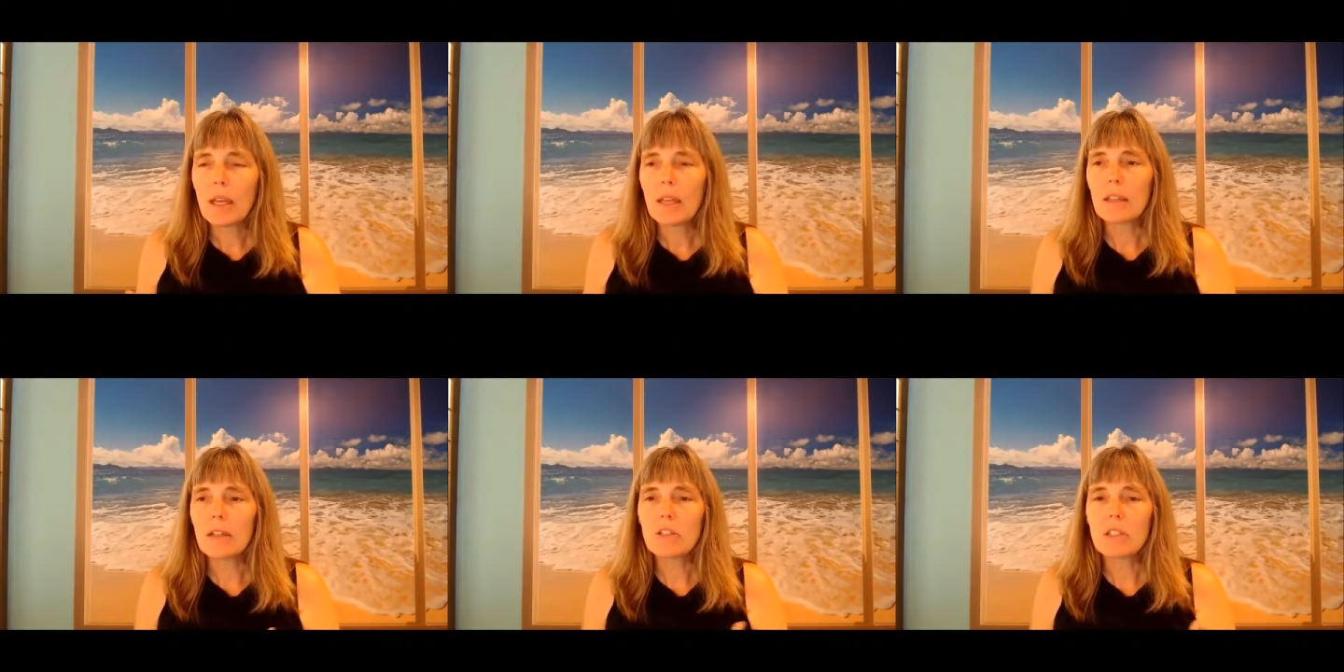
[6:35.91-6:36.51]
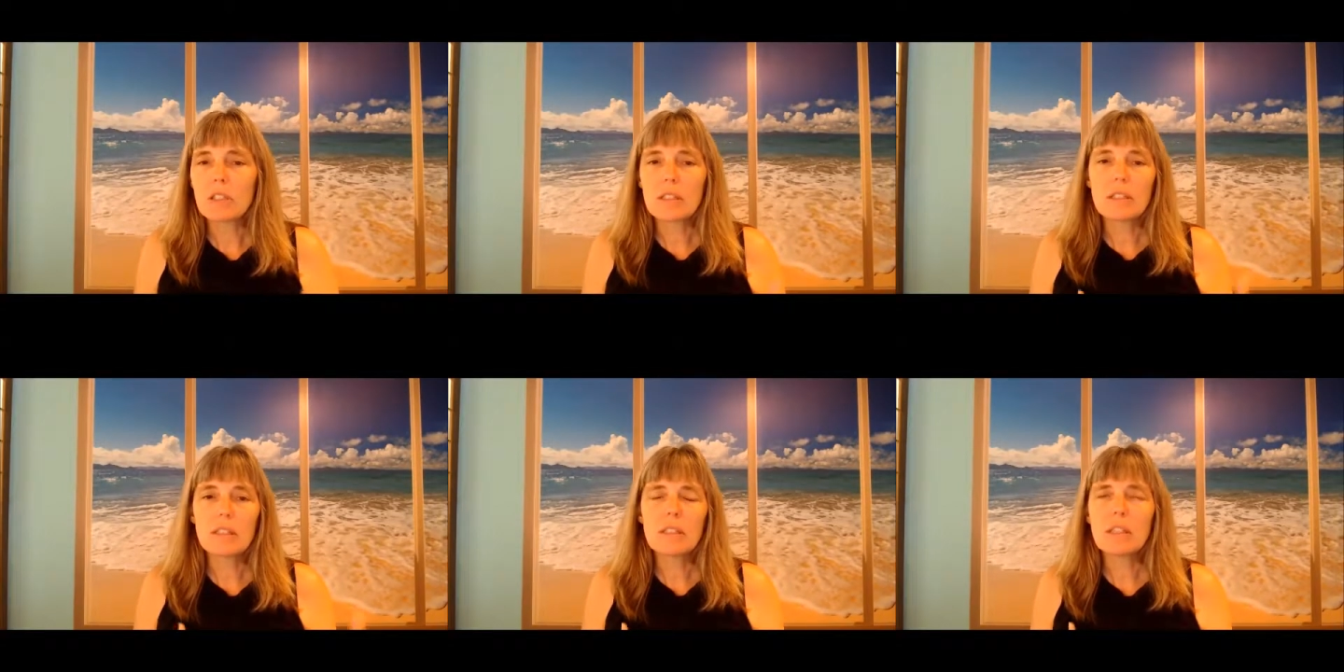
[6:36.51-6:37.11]
And there's this
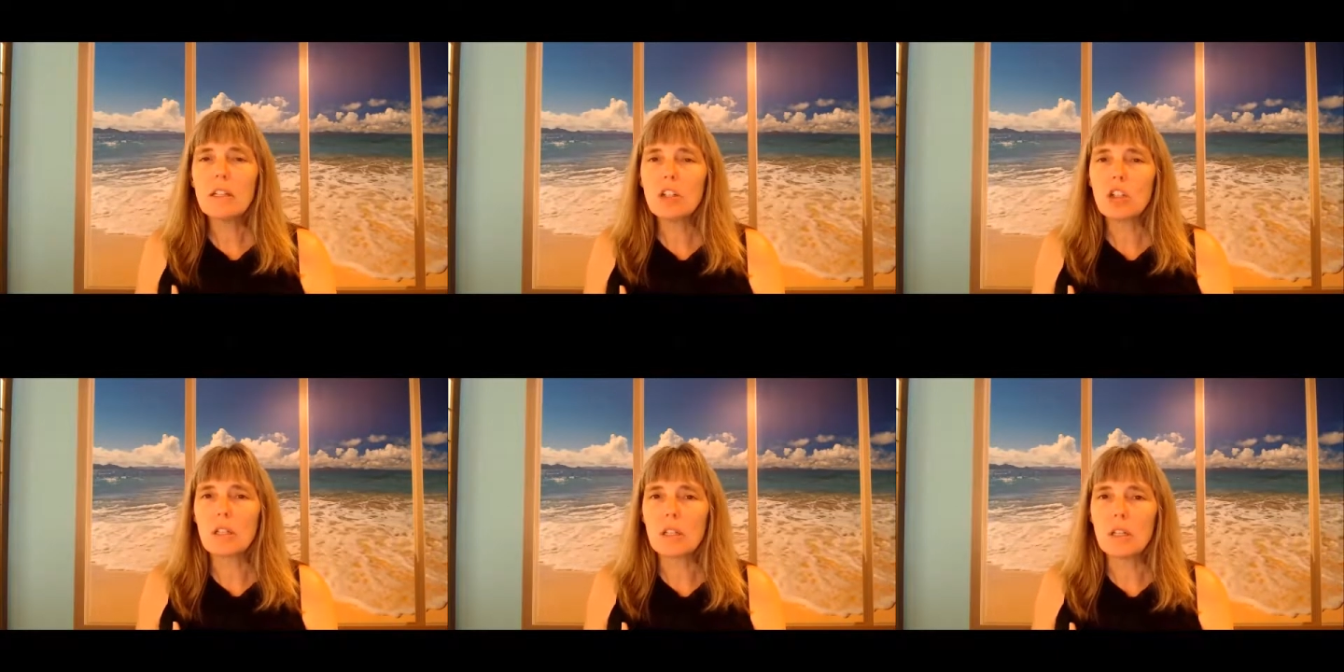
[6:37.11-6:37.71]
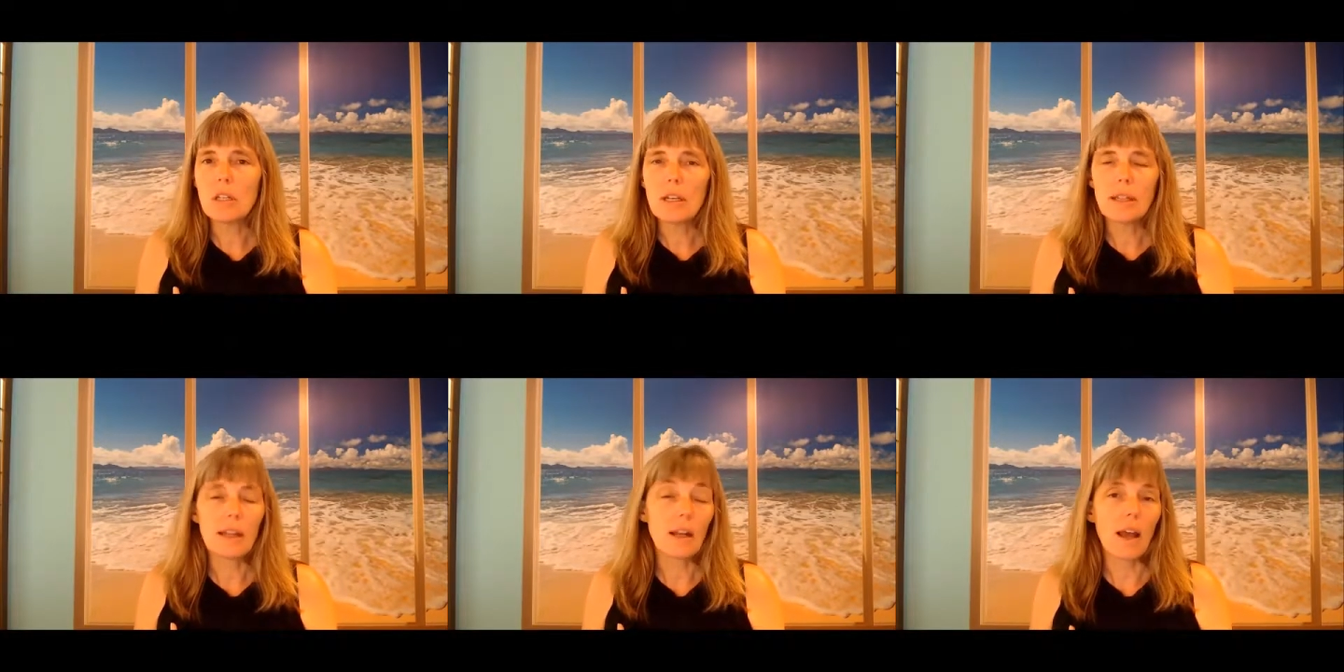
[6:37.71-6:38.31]
sensation
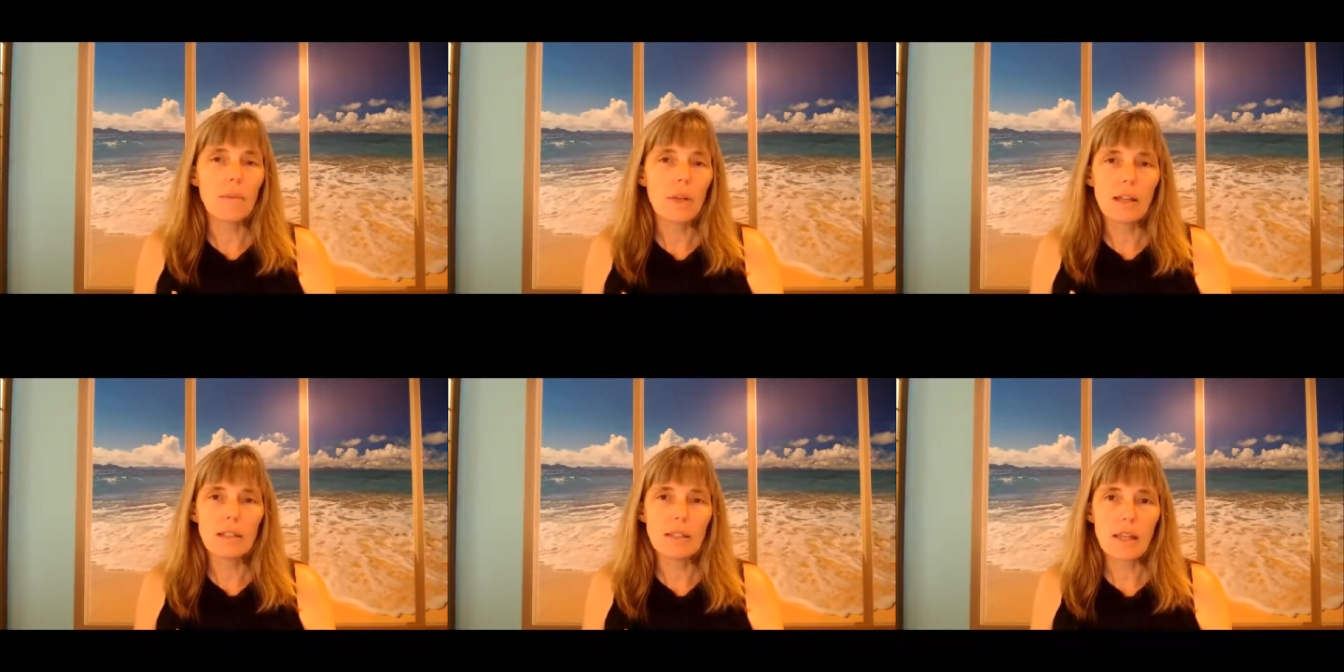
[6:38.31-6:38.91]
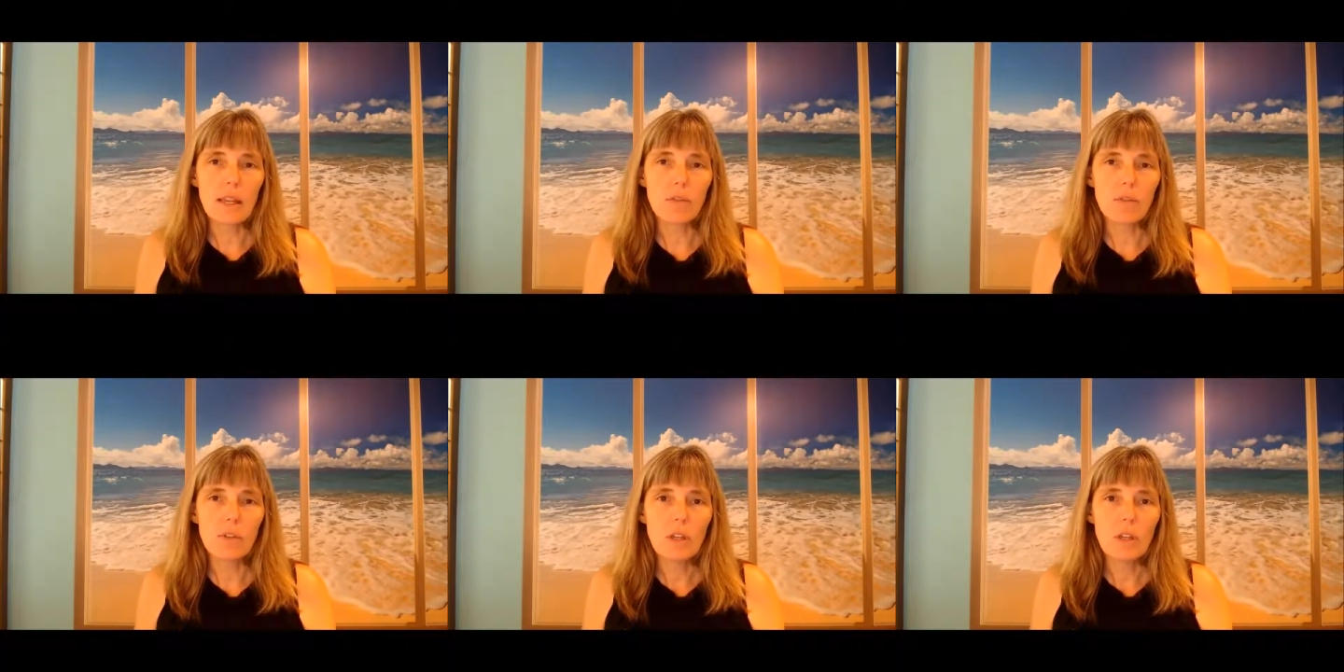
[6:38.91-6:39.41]
that I'm not safe,